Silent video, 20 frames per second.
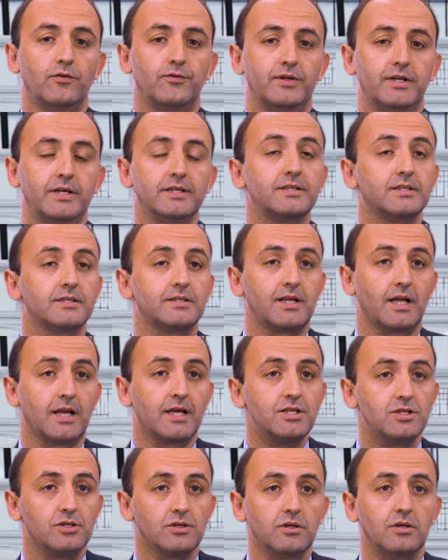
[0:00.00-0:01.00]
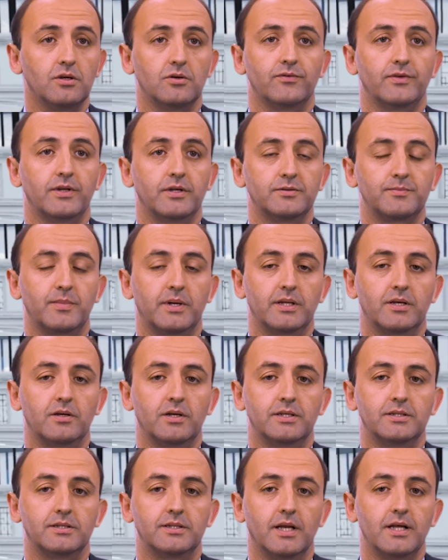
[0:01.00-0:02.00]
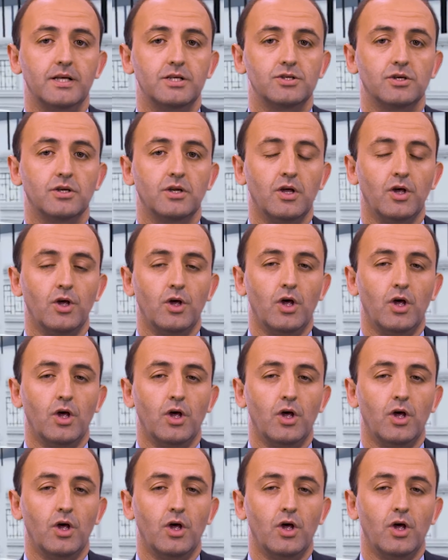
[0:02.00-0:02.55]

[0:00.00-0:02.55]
this installation, of this particular installation,